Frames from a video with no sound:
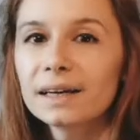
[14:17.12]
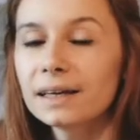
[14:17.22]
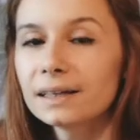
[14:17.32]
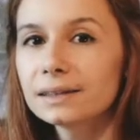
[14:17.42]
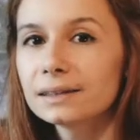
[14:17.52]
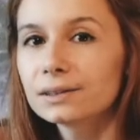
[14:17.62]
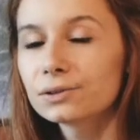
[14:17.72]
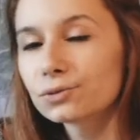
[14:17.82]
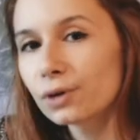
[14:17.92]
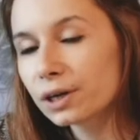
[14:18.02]
It
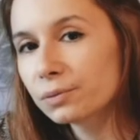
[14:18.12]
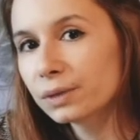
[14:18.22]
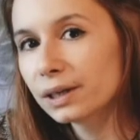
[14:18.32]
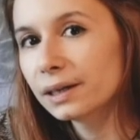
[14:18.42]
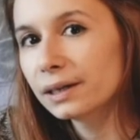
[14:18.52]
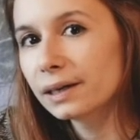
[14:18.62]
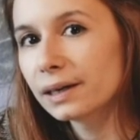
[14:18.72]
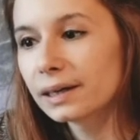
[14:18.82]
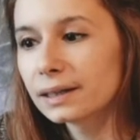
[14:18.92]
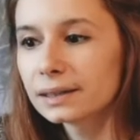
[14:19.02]
struck me
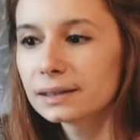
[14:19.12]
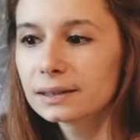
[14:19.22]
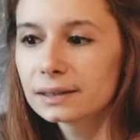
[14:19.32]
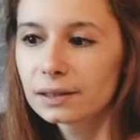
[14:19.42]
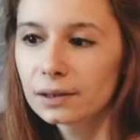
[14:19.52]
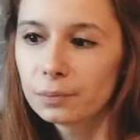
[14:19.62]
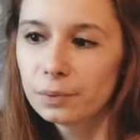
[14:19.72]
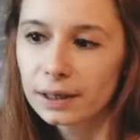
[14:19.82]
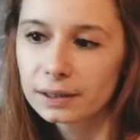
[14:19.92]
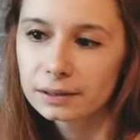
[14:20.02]
as a
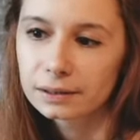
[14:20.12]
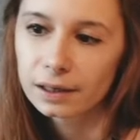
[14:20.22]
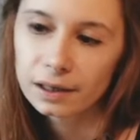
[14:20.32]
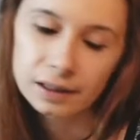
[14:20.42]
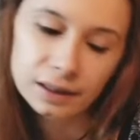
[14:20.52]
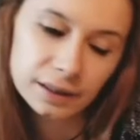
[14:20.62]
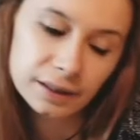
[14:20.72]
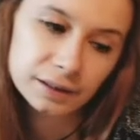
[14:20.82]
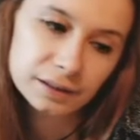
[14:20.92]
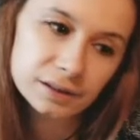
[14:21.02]
bit
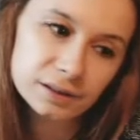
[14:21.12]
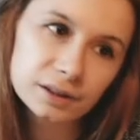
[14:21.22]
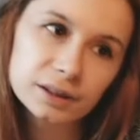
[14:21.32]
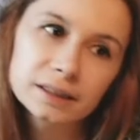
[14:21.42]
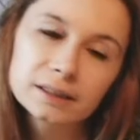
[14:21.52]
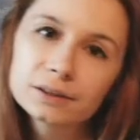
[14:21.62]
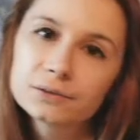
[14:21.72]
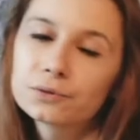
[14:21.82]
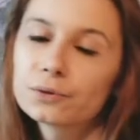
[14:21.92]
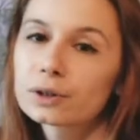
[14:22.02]
early in the
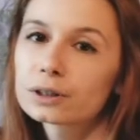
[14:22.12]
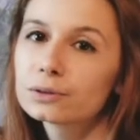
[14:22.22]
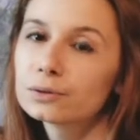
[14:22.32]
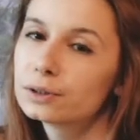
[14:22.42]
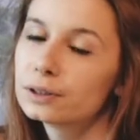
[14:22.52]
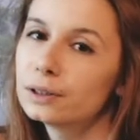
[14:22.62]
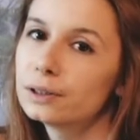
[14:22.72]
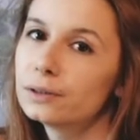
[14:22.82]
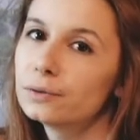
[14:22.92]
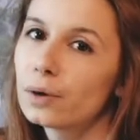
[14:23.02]
series for us to
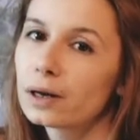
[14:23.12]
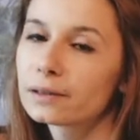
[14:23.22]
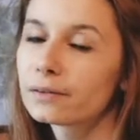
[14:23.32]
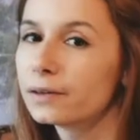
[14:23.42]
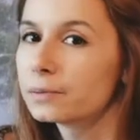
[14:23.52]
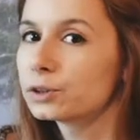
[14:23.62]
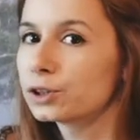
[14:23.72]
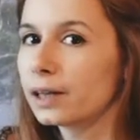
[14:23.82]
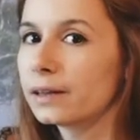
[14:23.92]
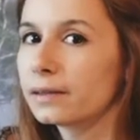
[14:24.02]
see one of them
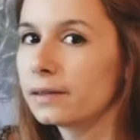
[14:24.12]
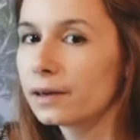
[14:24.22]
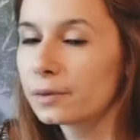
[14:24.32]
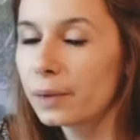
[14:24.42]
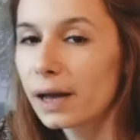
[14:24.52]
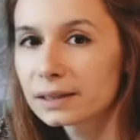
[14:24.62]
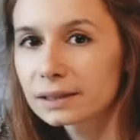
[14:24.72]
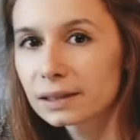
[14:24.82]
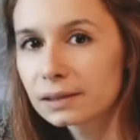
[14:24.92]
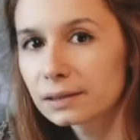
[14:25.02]
shed their
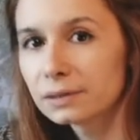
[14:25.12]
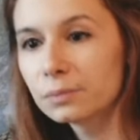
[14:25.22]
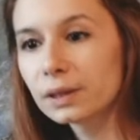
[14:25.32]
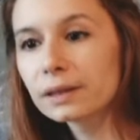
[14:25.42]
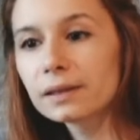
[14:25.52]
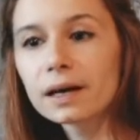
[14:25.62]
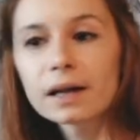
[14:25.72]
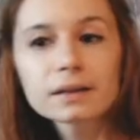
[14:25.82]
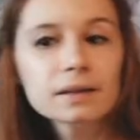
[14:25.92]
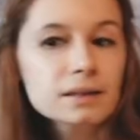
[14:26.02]
mask and admit
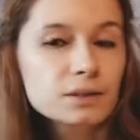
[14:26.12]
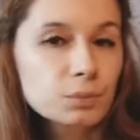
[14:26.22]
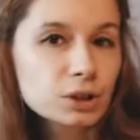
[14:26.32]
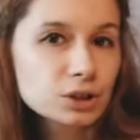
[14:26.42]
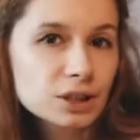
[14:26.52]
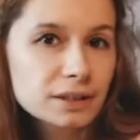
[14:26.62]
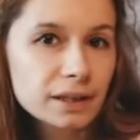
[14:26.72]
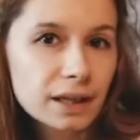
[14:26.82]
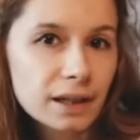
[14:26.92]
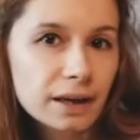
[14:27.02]
that as much as
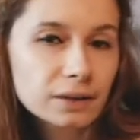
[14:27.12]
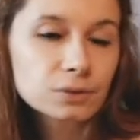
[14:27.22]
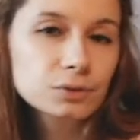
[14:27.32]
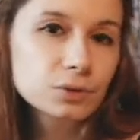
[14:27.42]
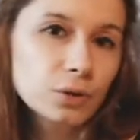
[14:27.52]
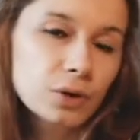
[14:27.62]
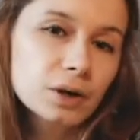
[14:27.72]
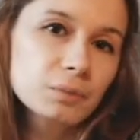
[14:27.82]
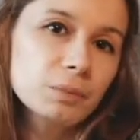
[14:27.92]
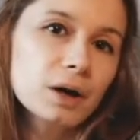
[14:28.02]
they like to
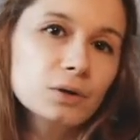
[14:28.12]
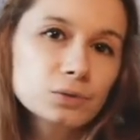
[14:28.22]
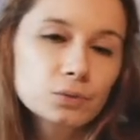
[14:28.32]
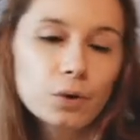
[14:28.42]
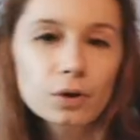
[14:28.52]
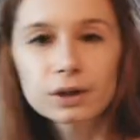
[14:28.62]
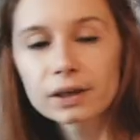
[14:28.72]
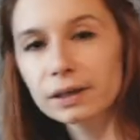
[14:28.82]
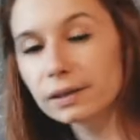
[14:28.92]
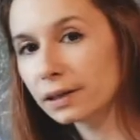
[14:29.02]
talk about
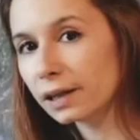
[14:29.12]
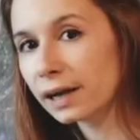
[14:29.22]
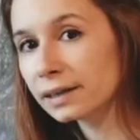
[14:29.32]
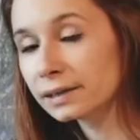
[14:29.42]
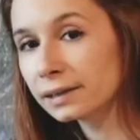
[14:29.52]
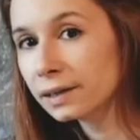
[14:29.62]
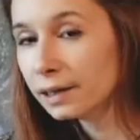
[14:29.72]
walking in the light,